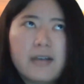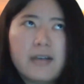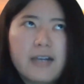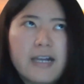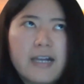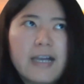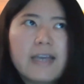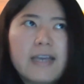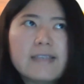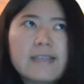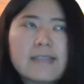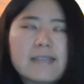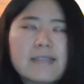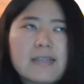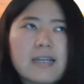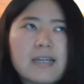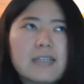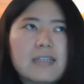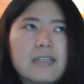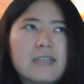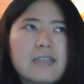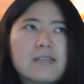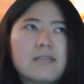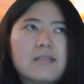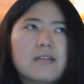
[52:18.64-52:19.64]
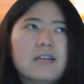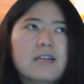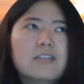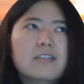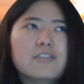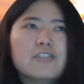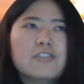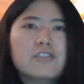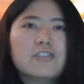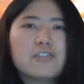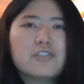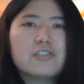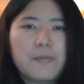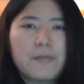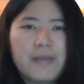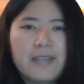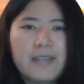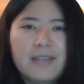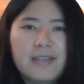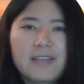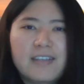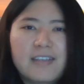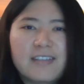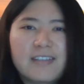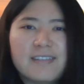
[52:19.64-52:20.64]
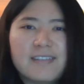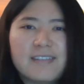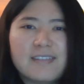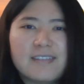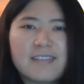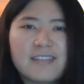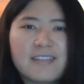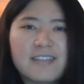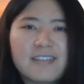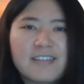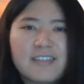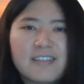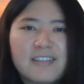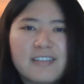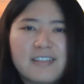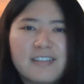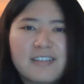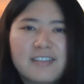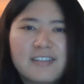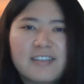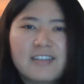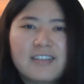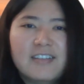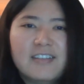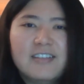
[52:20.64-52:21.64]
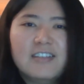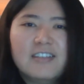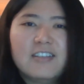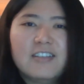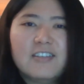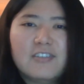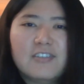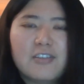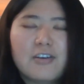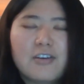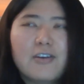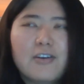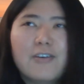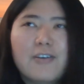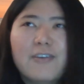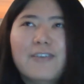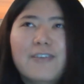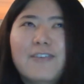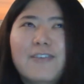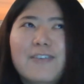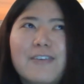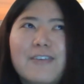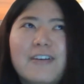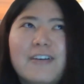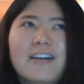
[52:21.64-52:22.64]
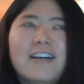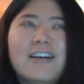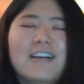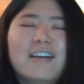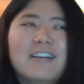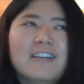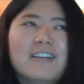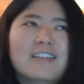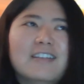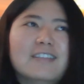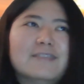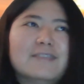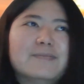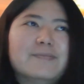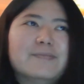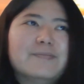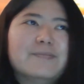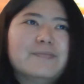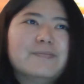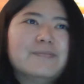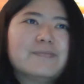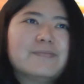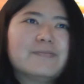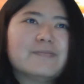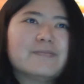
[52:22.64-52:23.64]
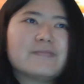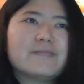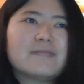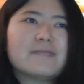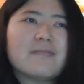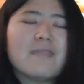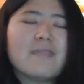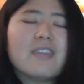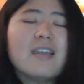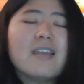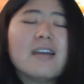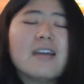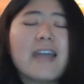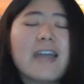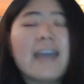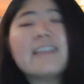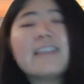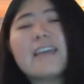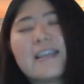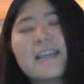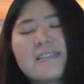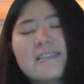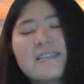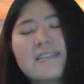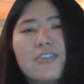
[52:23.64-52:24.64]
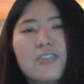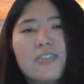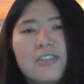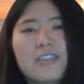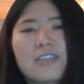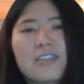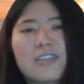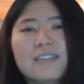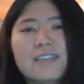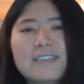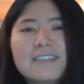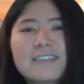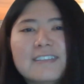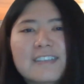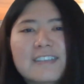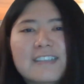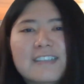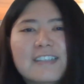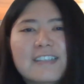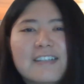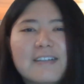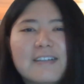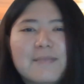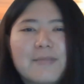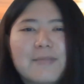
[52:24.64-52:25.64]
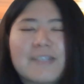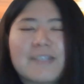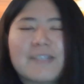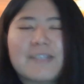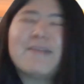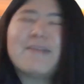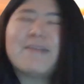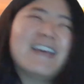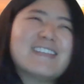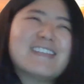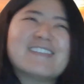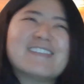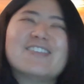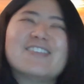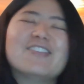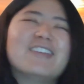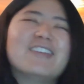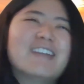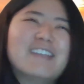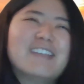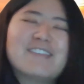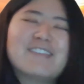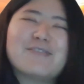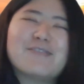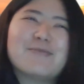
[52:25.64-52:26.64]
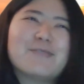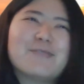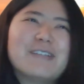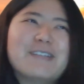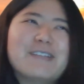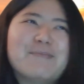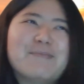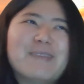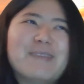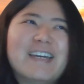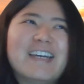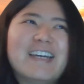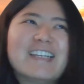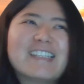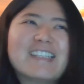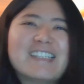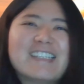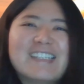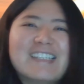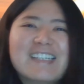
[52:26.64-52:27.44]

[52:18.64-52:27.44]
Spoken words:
I studied some Japanese. So, and Estonian. But my Estonian is really bad.